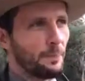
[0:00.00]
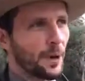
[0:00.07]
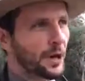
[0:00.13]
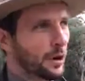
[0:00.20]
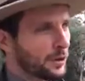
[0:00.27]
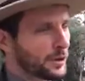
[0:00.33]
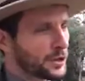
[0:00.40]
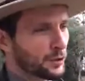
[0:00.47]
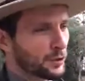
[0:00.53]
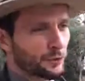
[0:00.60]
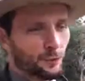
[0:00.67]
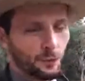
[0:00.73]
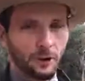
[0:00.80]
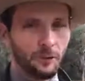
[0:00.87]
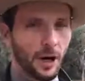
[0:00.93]
But also
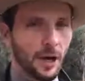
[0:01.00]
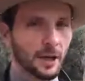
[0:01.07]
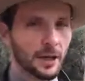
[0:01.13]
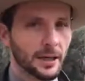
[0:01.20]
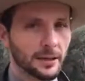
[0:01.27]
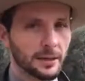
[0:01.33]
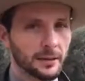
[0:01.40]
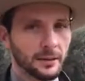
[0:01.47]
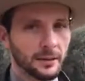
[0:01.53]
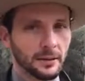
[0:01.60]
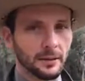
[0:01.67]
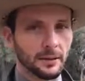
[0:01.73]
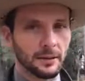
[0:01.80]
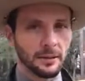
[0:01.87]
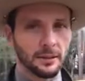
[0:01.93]
Fort Raleigh,
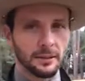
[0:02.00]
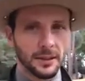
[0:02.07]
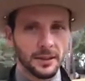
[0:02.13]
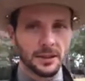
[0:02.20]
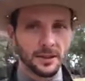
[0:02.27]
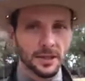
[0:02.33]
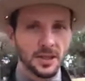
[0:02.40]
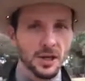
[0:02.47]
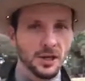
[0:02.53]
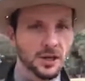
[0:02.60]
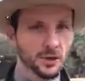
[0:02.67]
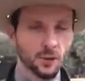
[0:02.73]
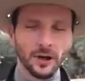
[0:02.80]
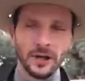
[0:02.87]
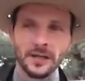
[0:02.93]
this
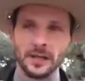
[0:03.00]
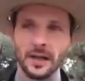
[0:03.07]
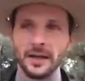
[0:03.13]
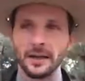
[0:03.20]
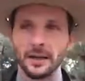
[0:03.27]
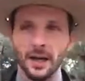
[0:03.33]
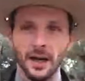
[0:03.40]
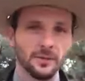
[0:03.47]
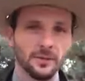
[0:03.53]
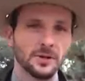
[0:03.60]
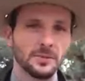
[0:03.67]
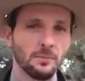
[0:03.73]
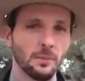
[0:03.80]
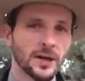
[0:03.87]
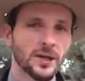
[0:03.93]
historic site
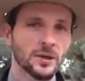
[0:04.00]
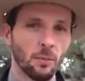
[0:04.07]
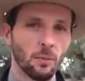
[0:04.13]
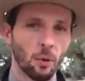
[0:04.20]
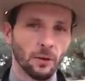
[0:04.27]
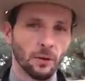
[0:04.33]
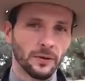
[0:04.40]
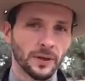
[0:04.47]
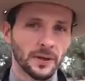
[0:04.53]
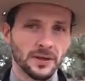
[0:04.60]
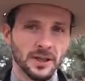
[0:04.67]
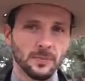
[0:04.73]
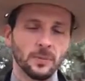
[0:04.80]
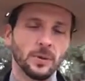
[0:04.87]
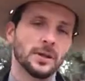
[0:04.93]
covers much more than
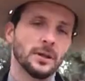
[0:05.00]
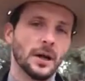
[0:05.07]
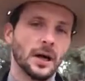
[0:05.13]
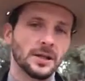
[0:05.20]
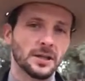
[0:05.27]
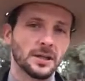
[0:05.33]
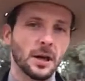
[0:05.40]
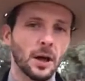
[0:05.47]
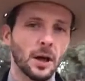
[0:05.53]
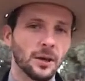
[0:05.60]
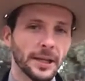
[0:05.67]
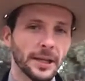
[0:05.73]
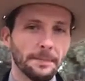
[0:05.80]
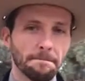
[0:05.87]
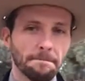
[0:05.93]
simply the lost colony.